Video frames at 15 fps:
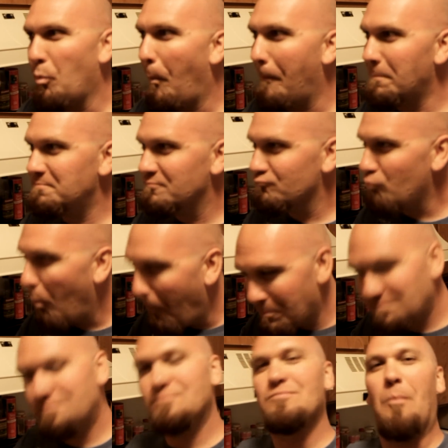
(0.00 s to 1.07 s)
You're eating
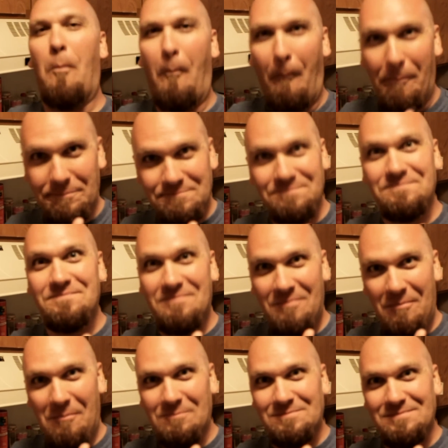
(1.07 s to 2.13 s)
that pizza like a
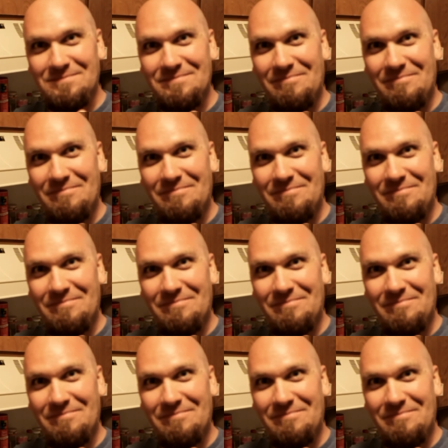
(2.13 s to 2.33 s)
pro.